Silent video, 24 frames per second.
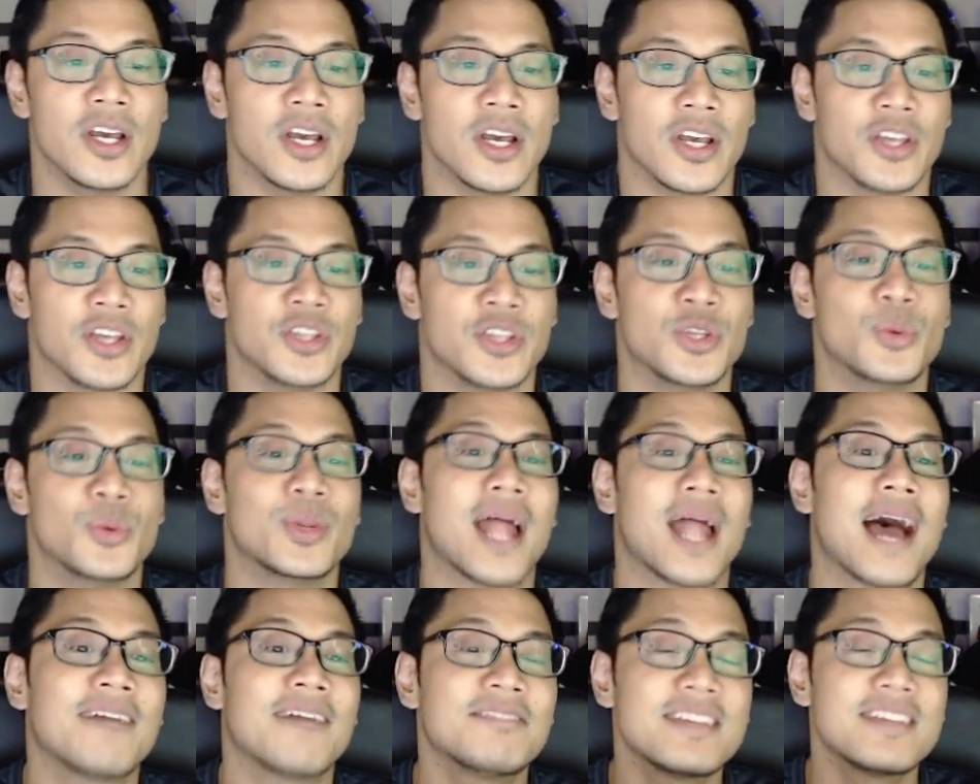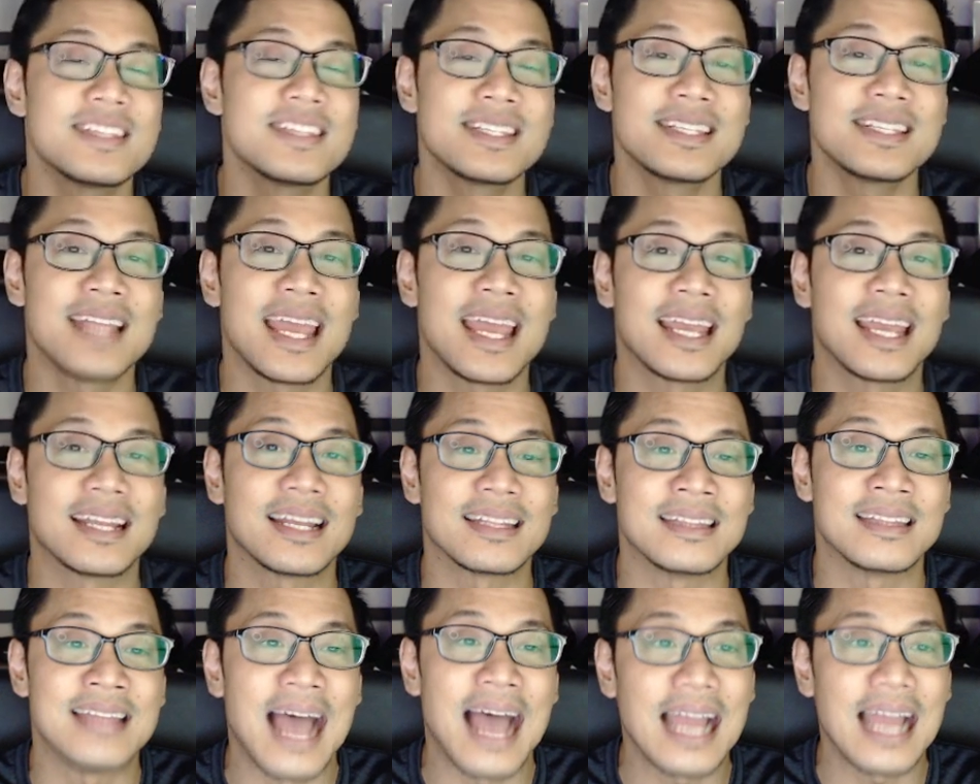you would have to stake
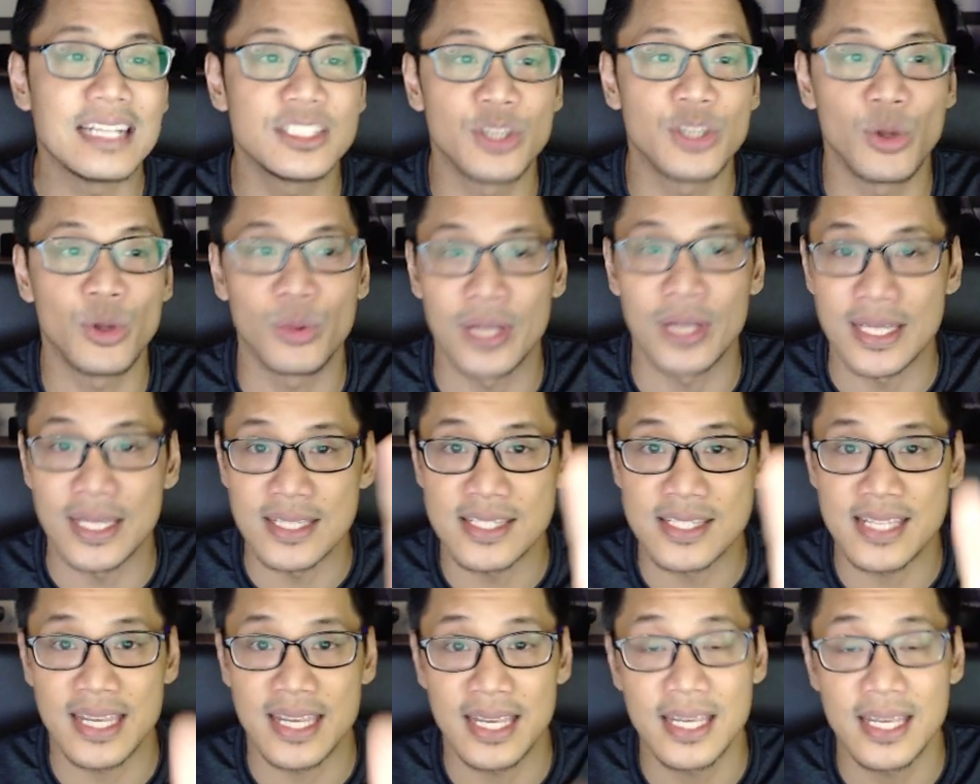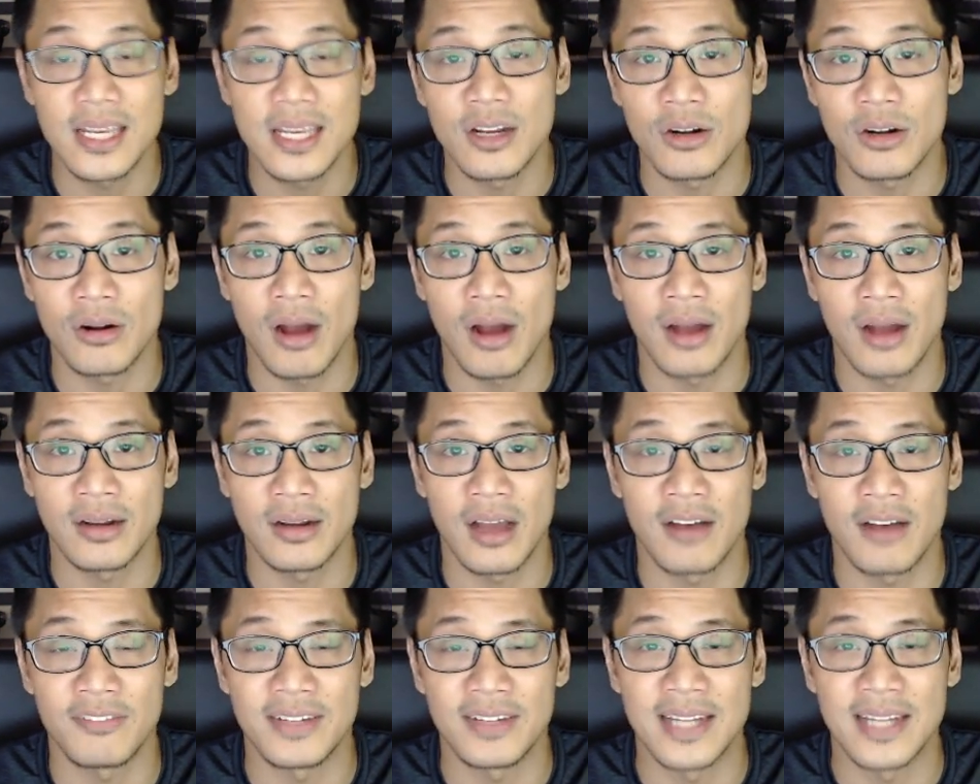DAI tokens here on
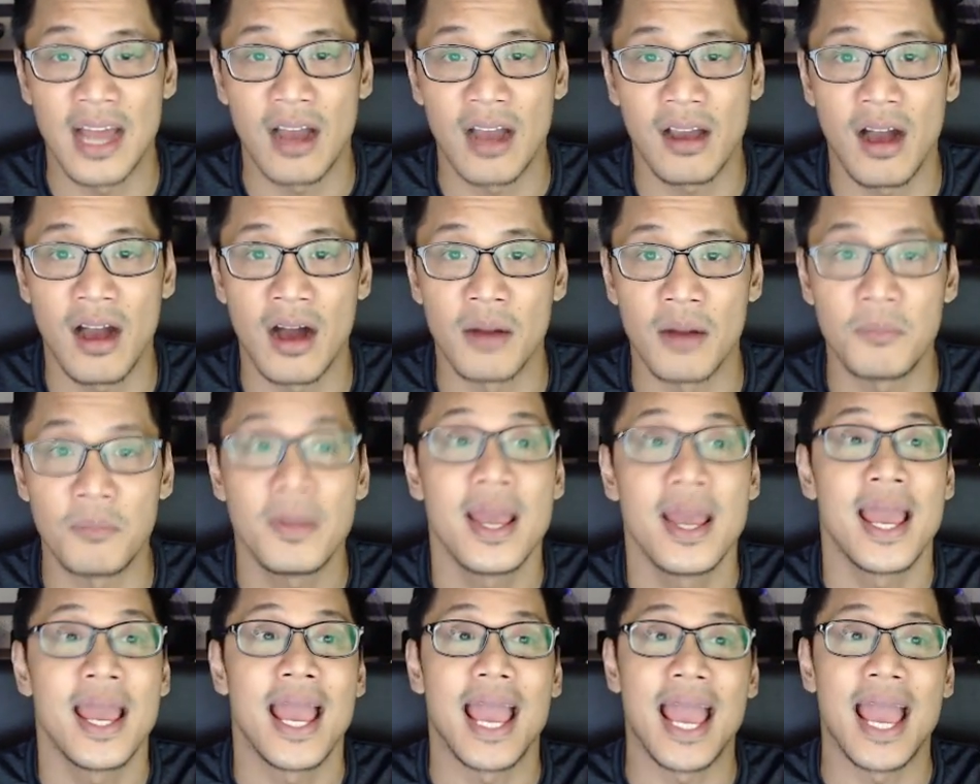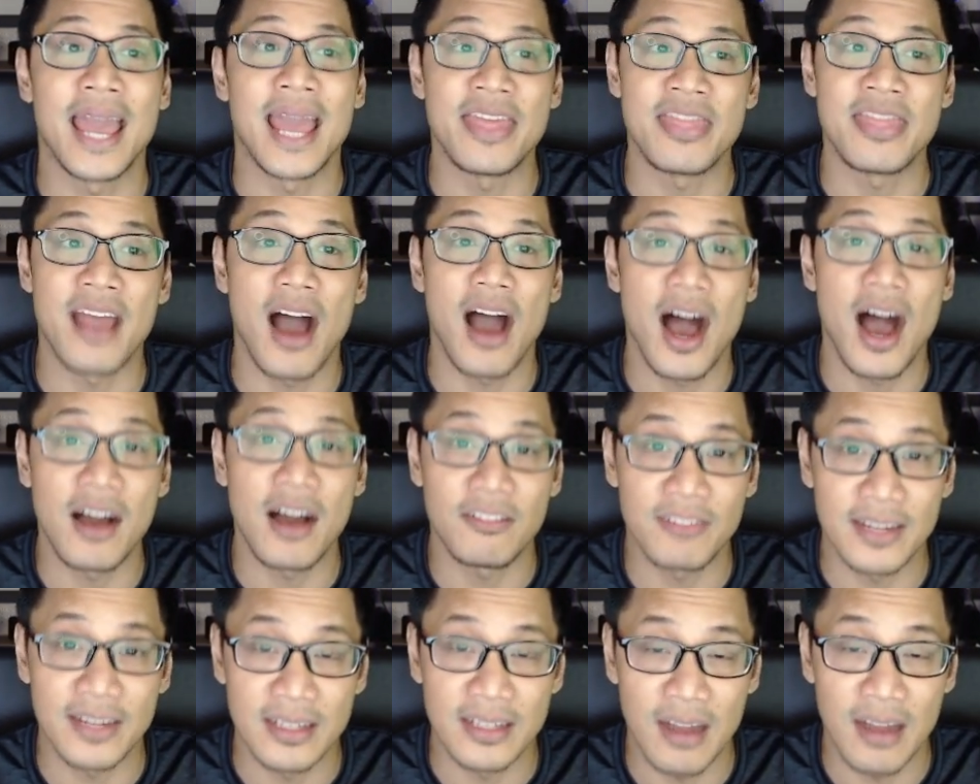Aave.com, and
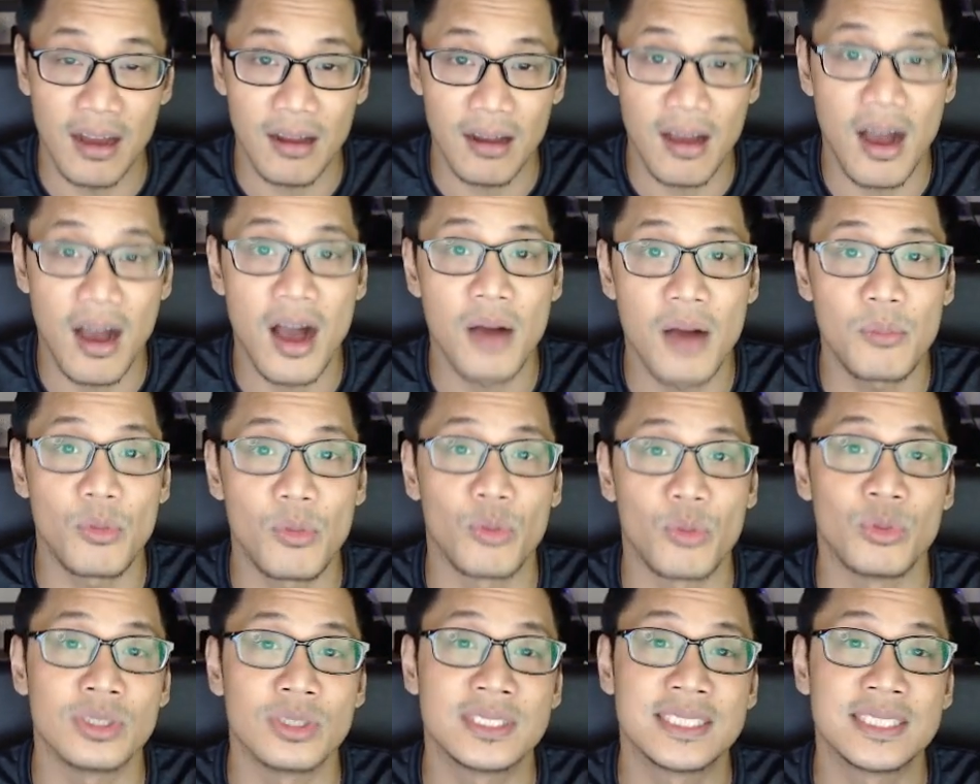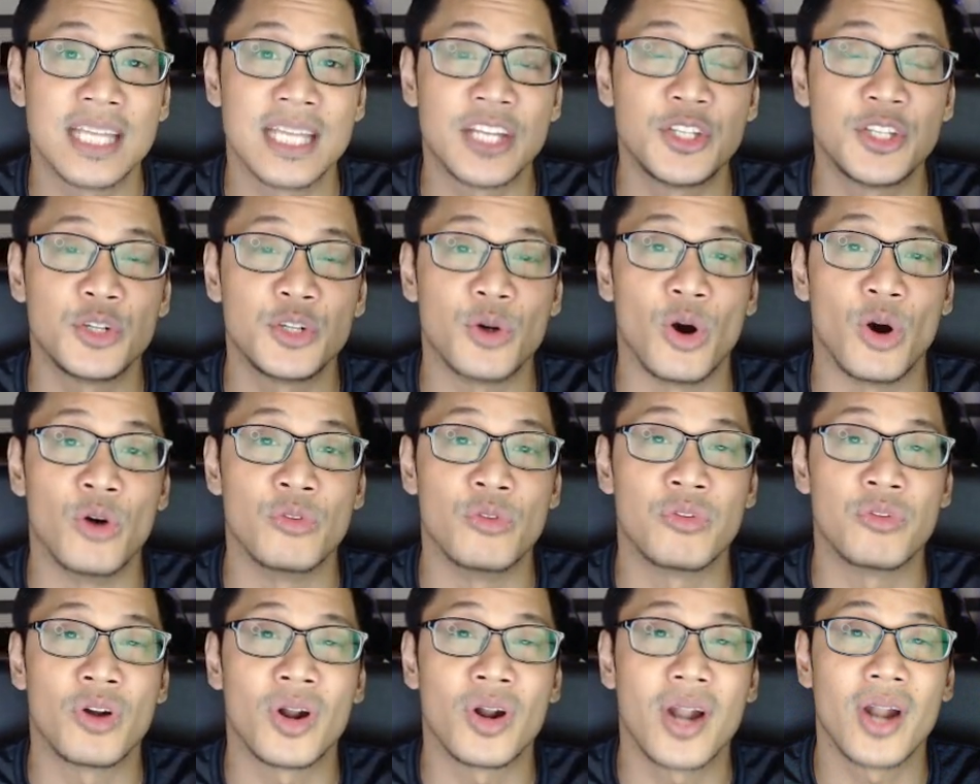Aave.com will send you
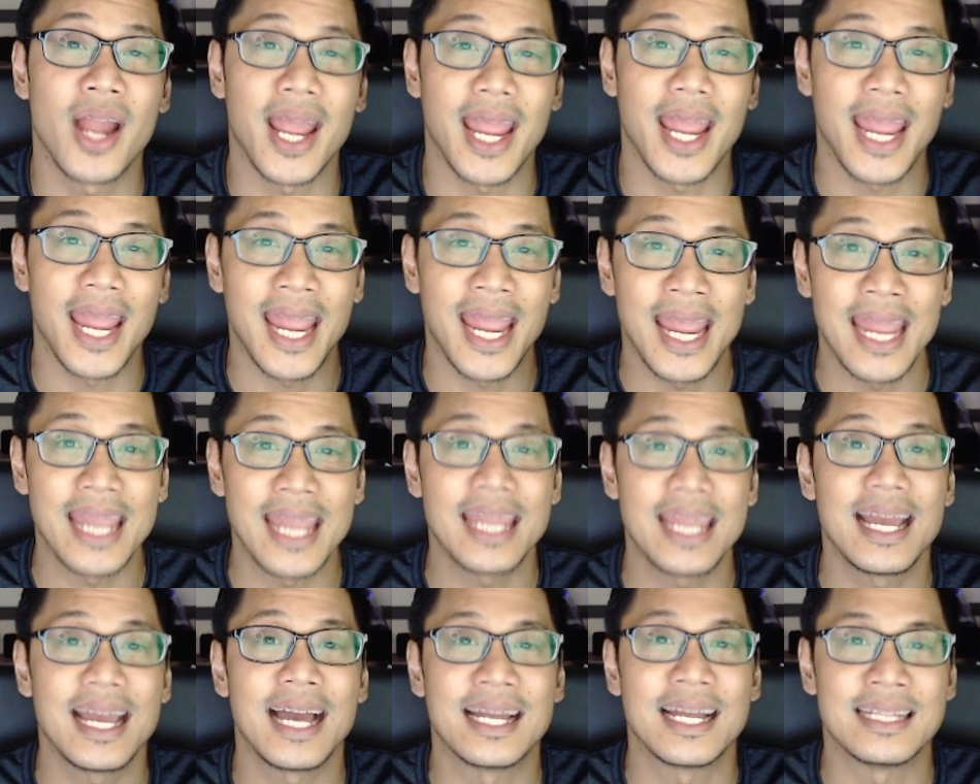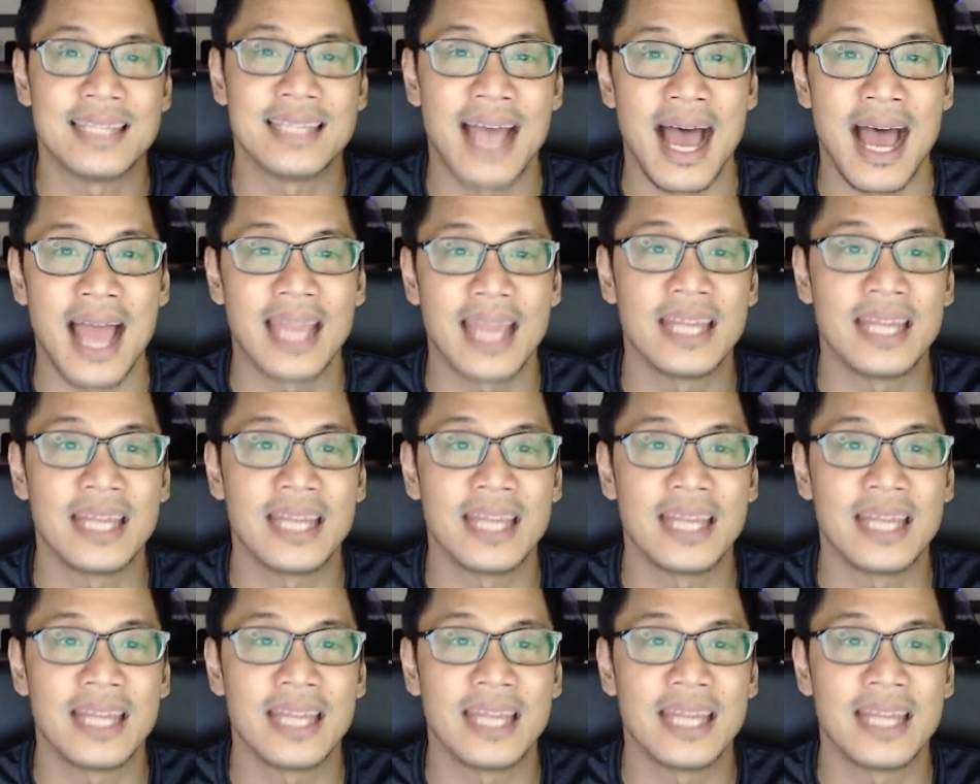over A DAI